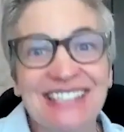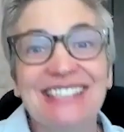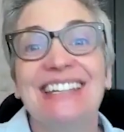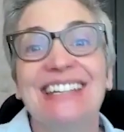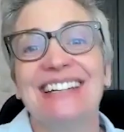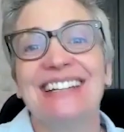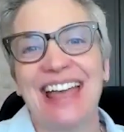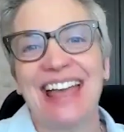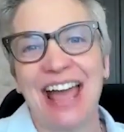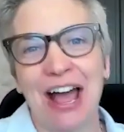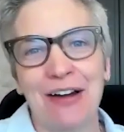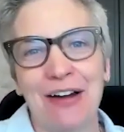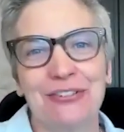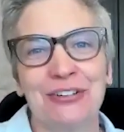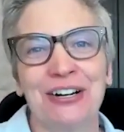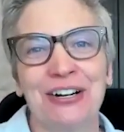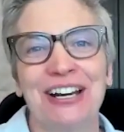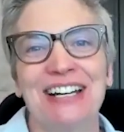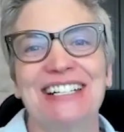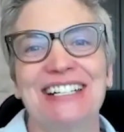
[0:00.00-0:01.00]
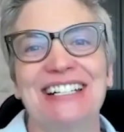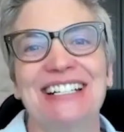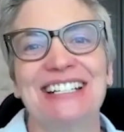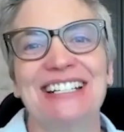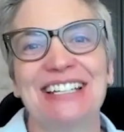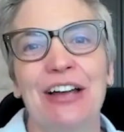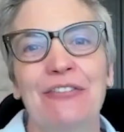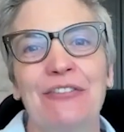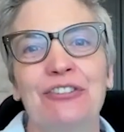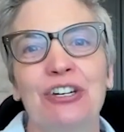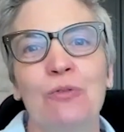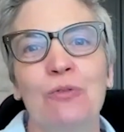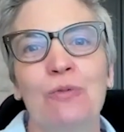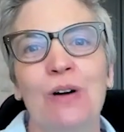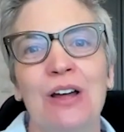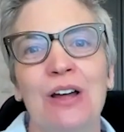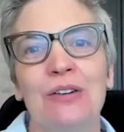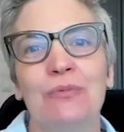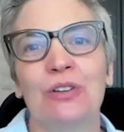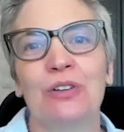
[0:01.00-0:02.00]
as in after
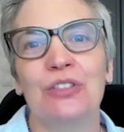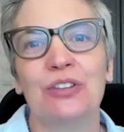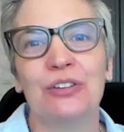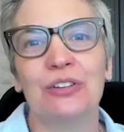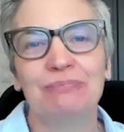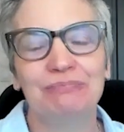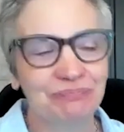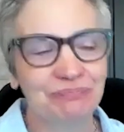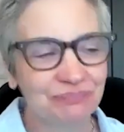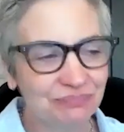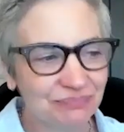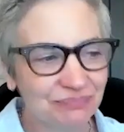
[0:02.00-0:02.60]
1871, when the